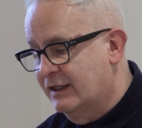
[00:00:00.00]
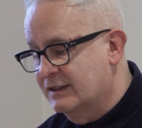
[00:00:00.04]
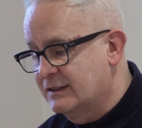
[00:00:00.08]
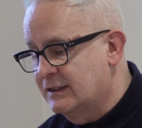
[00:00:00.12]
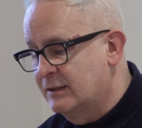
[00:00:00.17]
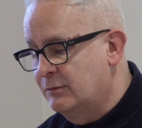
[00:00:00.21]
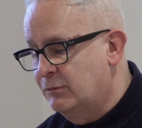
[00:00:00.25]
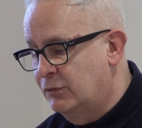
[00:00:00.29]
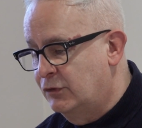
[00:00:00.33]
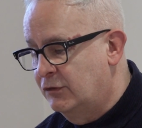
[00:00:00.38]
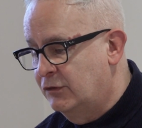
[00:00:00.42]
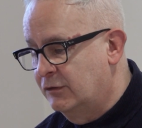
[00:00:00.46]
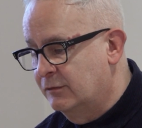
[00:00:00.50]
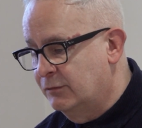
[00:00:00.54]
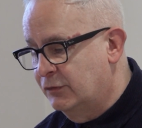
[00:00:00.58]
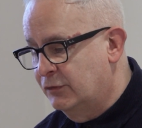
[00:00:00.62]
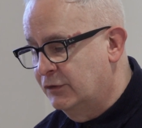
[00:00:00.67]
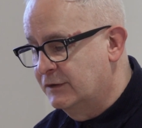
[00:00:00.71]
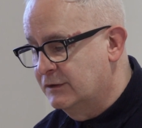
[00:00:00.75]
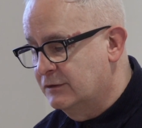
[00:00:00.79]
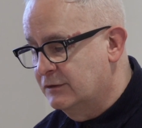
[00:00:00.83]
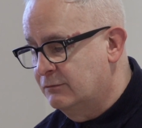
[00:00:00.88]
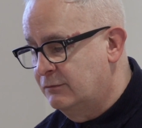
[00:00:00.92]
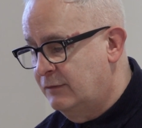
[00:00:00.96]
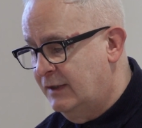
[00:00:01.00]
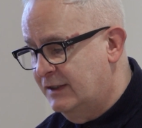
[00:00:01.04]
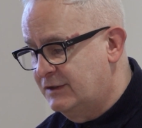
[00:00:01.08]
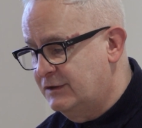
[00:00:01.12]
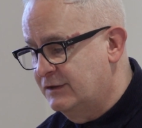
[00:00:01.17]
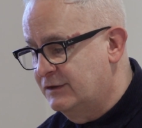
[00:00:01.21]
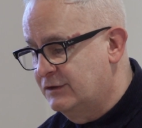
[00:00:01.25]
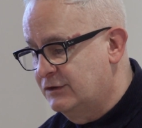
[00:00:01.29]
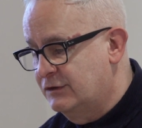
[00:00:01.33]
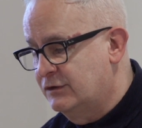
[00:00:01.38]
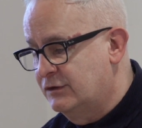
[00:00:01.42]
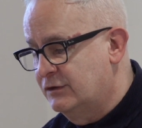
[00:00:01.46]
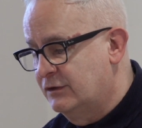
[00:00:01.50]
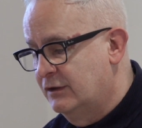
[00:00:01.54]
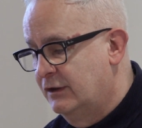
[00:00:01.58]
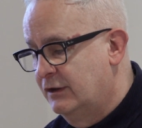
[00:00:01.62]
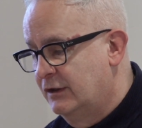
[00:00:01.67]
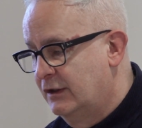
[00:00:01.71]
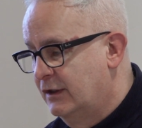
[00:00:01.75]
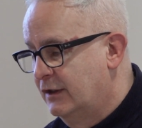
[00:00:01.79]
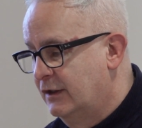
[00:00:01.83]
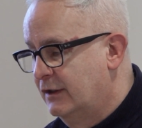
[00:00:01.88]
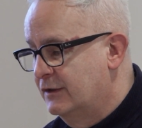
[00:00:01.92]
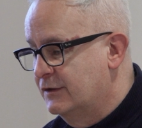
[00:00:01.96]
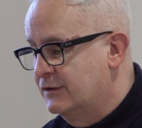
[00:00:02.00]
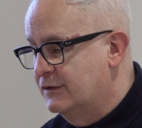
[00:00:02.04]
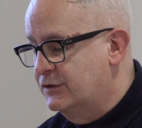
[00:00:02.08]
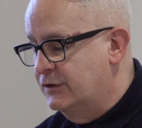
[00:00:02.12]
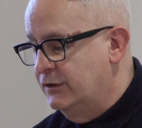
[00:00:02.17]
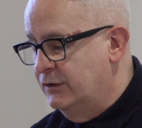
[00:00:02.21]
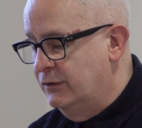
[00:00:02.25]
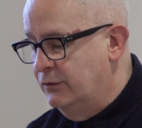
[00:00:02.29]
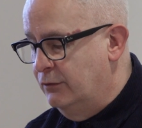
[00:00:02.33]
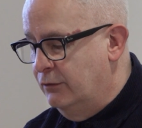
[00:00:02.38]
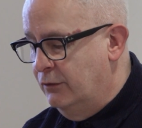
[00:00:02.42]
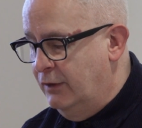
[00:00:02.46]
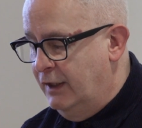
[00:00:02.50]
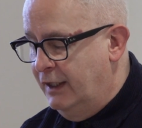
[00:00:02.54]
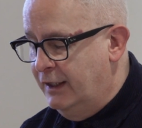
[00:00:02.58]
it's an important message to